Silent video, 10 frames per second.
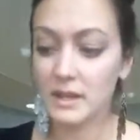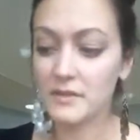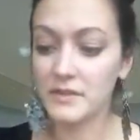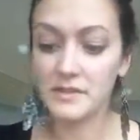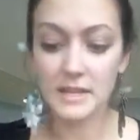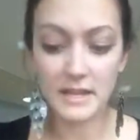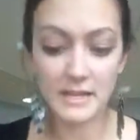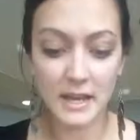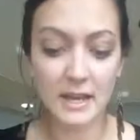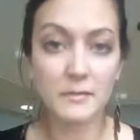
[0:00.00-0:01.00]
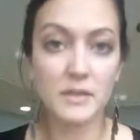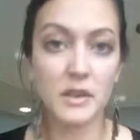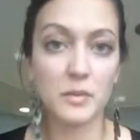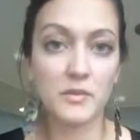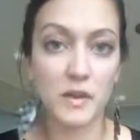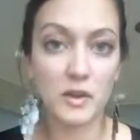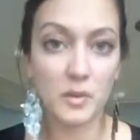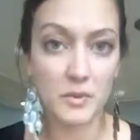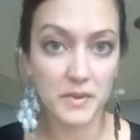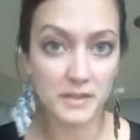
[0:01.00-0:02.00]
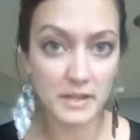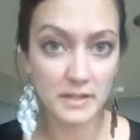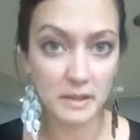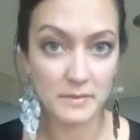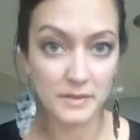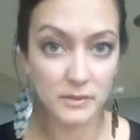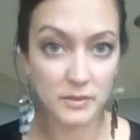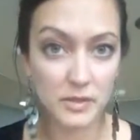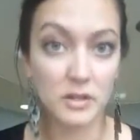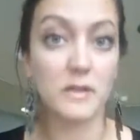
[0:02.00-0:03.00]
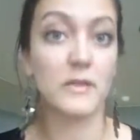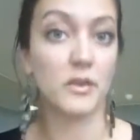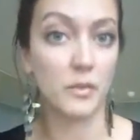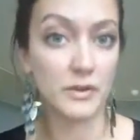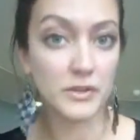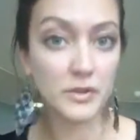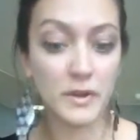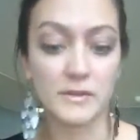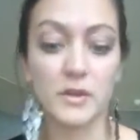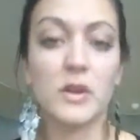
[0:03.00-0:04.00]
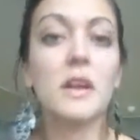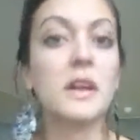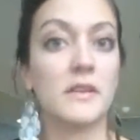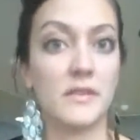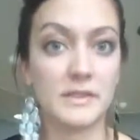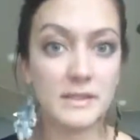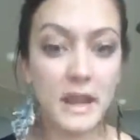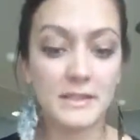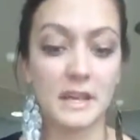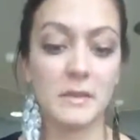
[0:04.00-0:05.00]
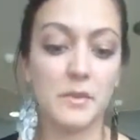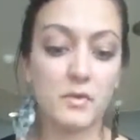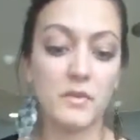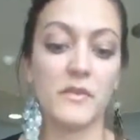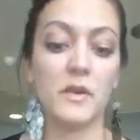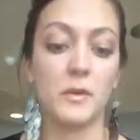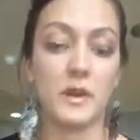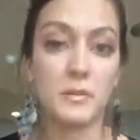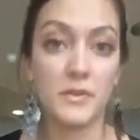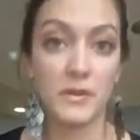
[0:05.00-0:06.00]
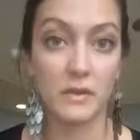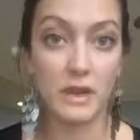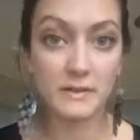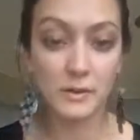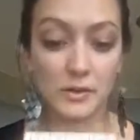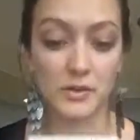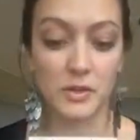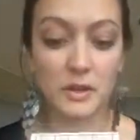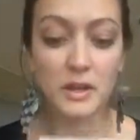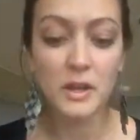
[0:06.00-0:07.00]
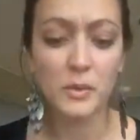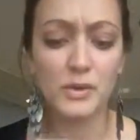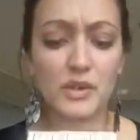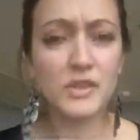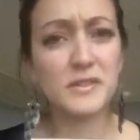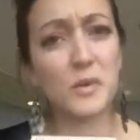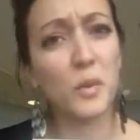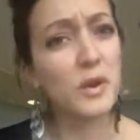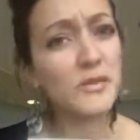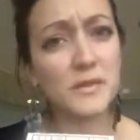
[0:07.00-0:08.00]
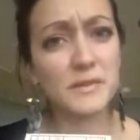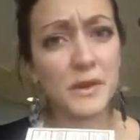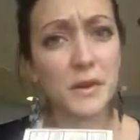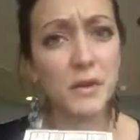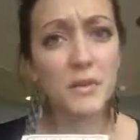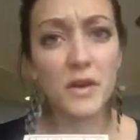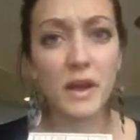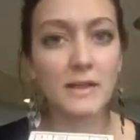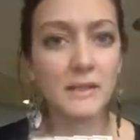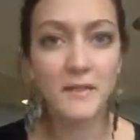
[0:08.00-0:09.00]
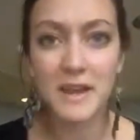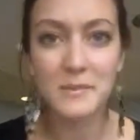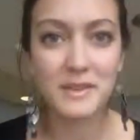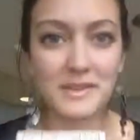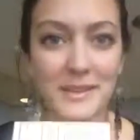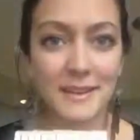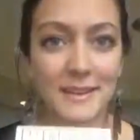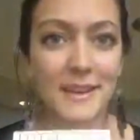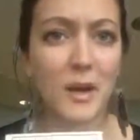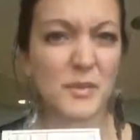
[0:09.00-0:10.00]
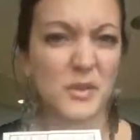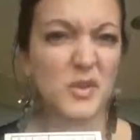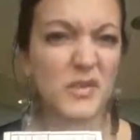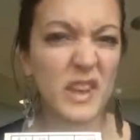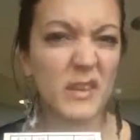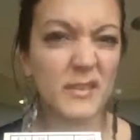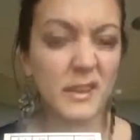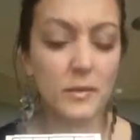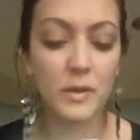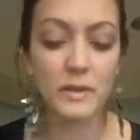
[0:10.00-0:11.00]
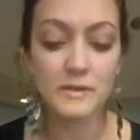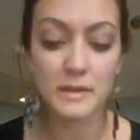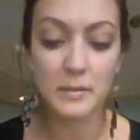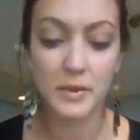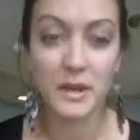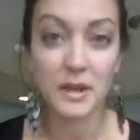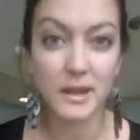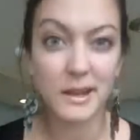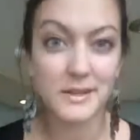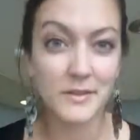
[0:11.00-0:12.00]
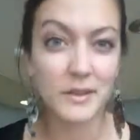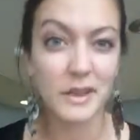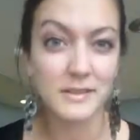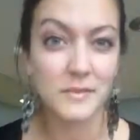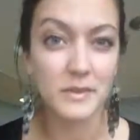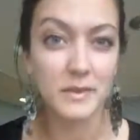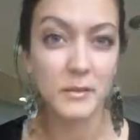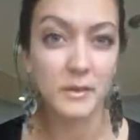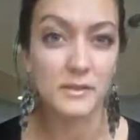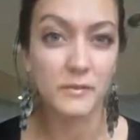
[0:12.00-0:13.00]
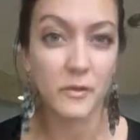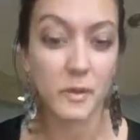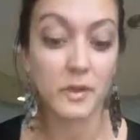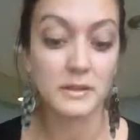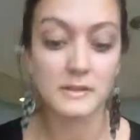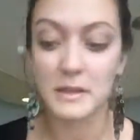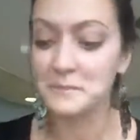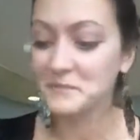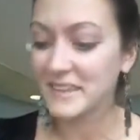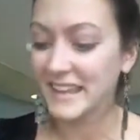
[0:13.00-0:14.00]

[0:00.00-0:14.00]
If it's daytime, then you would follow it up with the daytime solution and then your moisturizer. If it's nighttime, you'd be following it up with your night solution, which is just a wonderful serum with all kinds of vitamins in it. It helps rejuvenate your skin while you sleep. I definitely like something that works for me while I sleep.